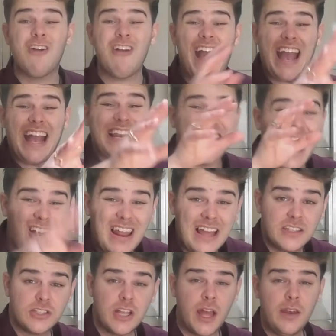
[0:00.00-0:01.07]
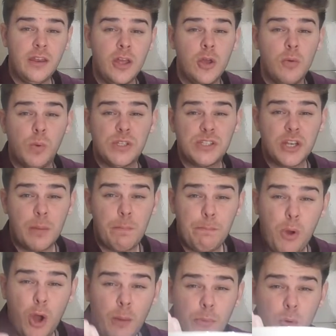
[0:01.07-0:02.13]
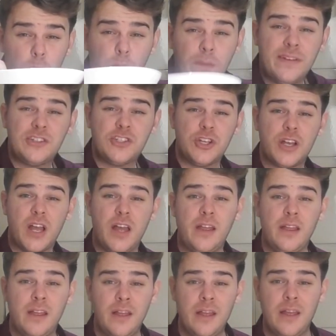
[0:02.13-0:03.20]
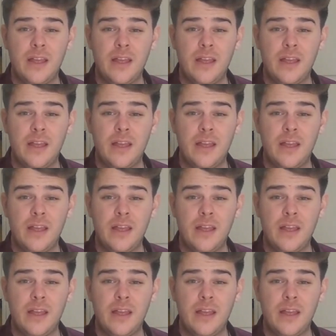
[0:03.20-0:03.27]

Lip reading: Right, now that's done, we're just going to pop all this sugar